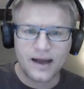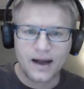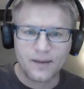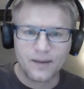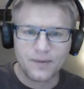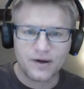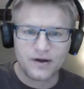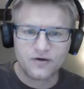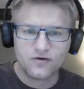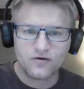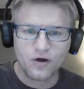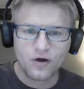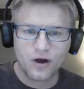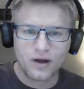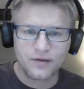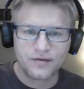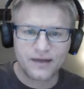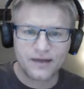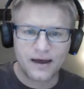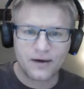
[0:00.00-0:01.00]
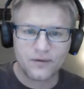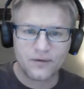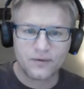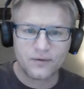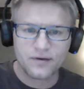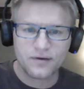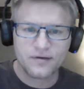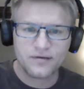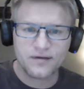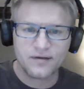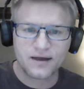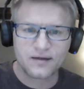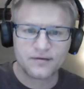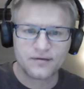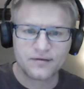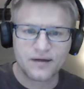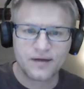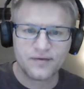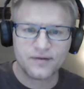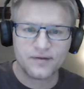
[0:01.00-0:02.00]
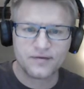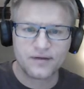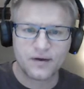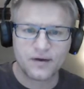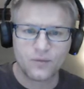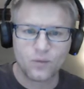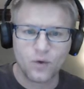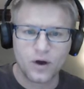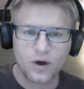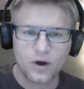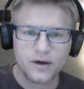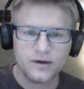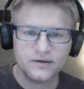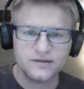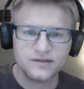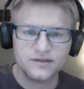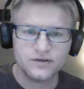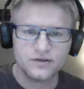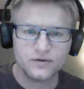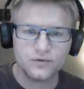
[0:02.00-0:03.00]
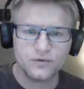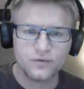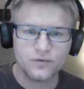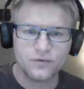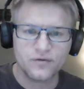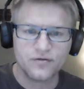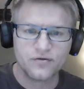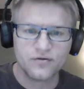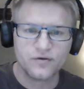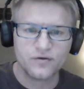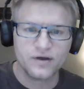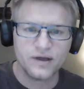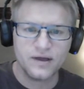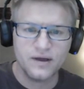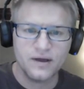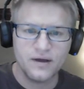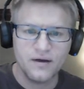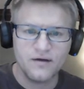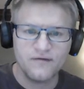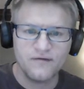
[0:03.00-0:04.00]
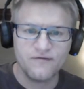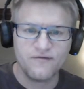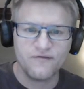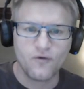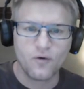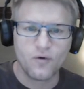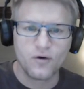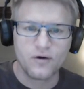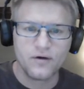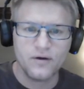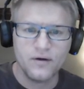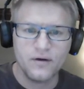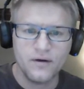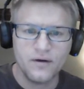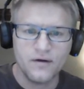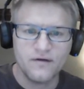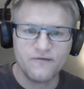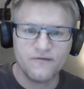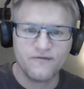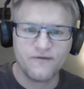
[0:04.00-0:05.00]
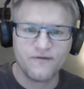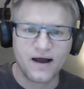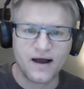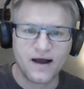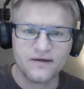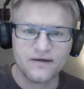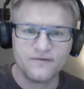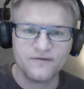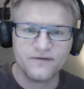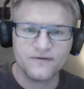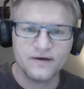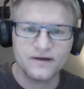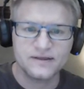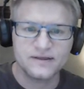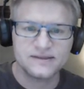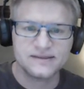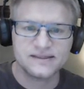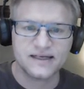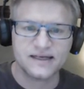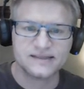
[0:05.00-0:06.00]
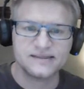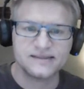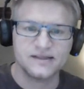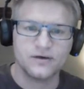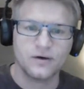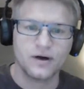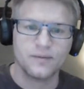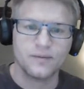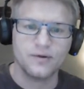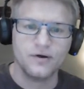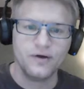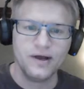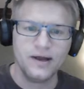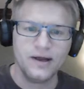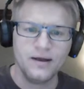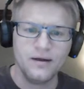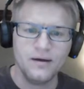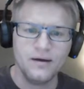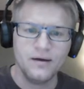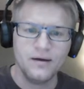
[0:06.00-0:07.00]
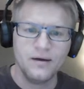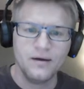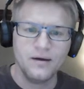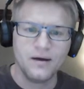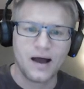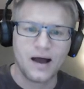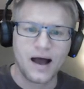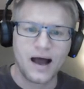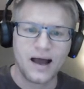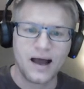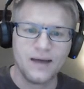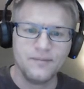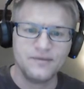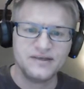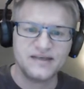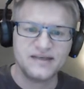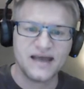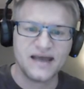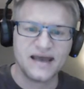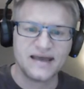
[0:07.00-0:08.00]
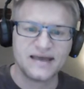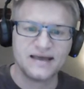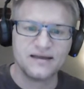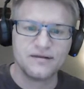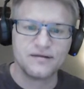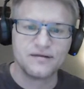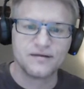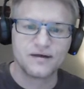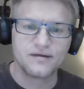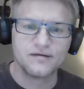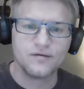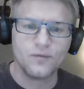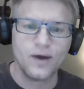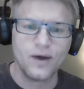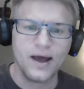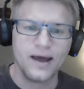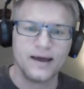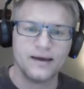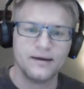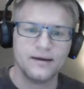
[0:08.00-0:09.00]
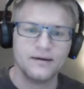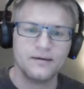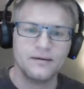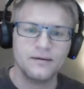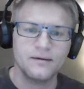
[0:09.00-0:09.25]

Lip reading: and I'm going to cross out 6 on this side. 1, 2, 3, 4, 5, 6. You know what I'm doing? I'm taking 6 away.